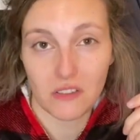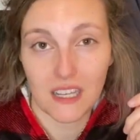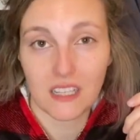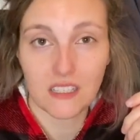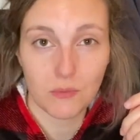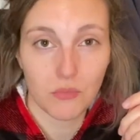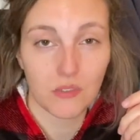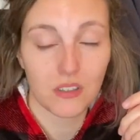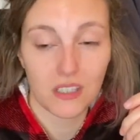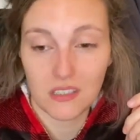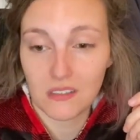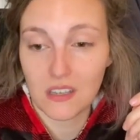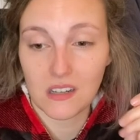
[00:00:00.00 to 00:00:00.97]
Like it's pretty,
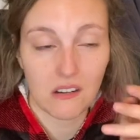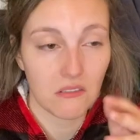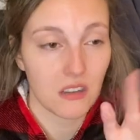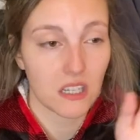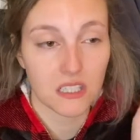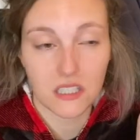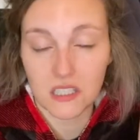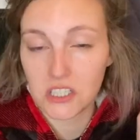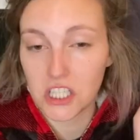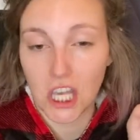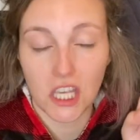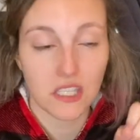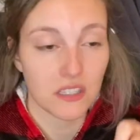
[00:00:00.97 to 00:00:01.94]
you know, cut to the
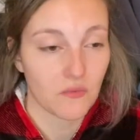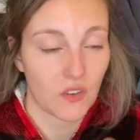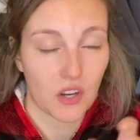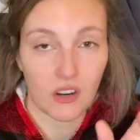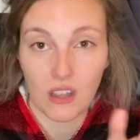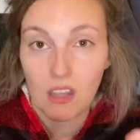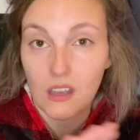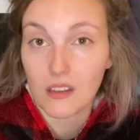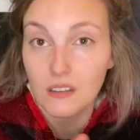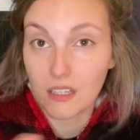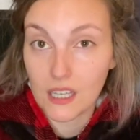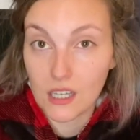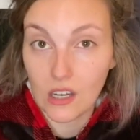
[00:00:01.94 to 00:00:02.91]
chase, very
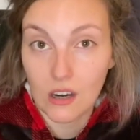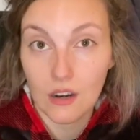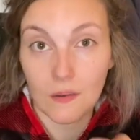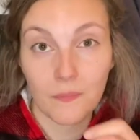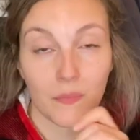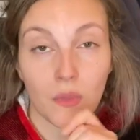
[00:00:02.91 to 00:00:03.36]
linear.